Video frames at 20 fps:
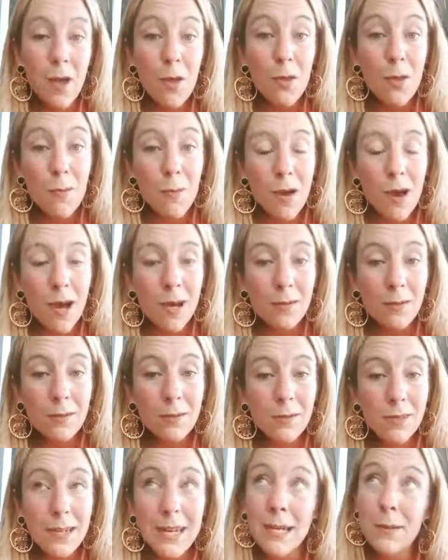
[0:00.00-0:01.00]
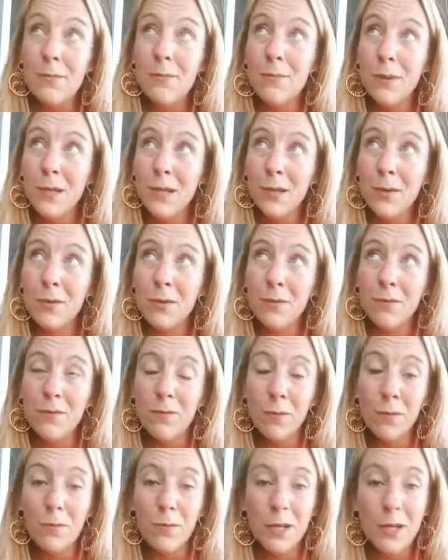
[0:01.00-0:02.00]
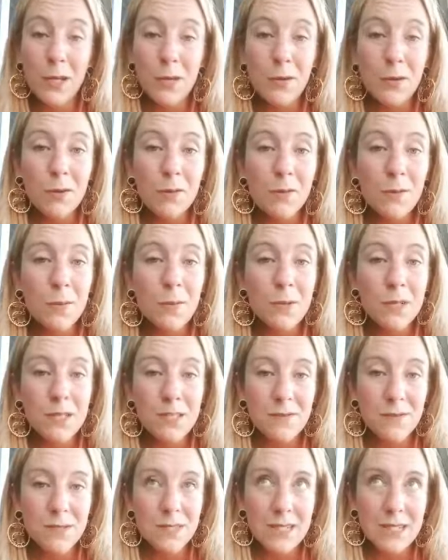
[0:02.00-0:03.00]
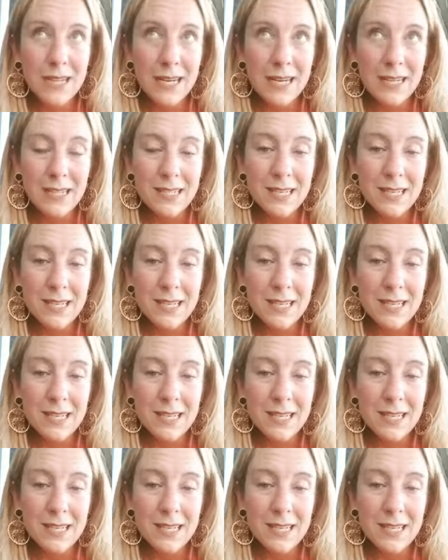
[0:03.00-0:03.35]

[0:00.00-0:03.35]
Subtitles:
the model in beautiful, beautiful, blissful state,